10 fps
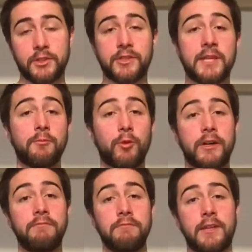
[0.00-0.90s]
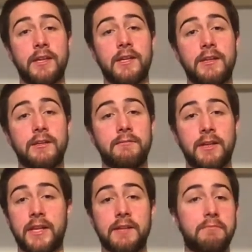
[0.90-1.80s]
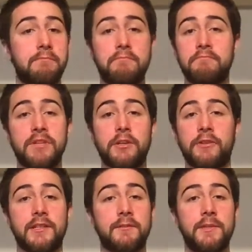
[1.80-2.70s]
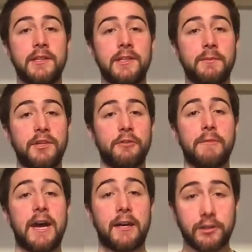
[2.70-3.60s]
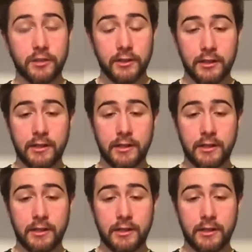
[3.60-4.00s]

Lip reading: So step 1 in any beer recipe is going to be your mash.